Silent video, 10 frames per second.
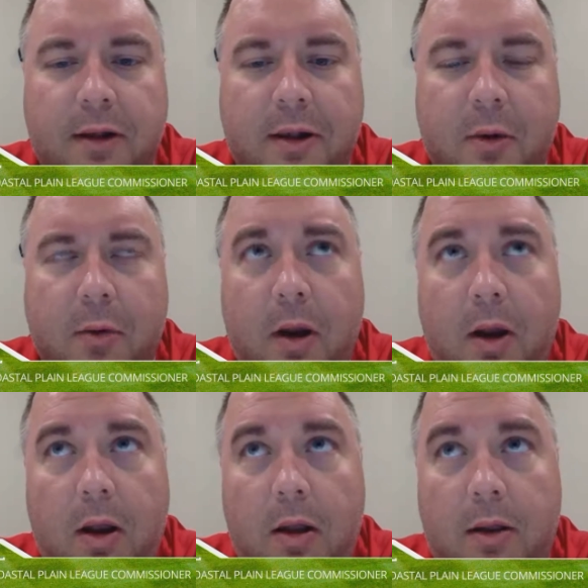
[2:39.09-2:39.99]
So
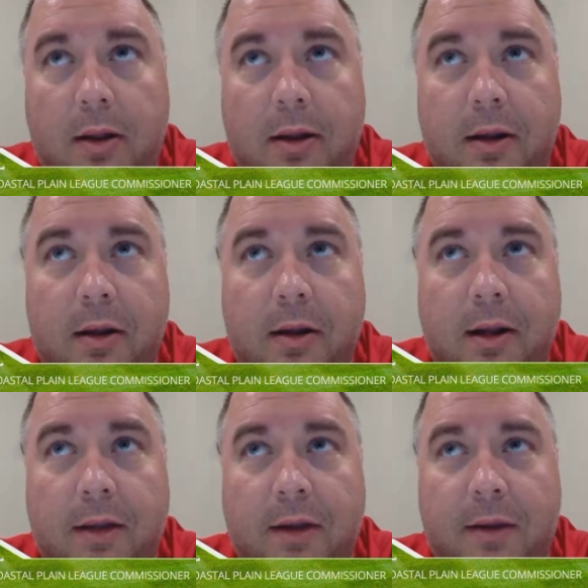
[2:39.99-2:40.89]
this is,
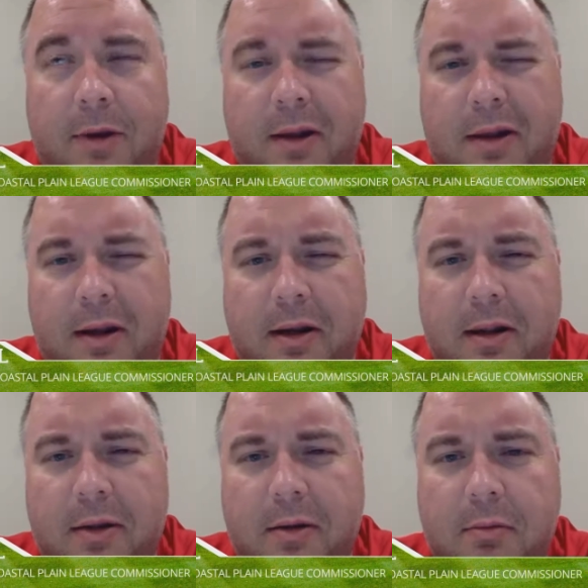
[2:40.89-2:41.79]
I think, my 6th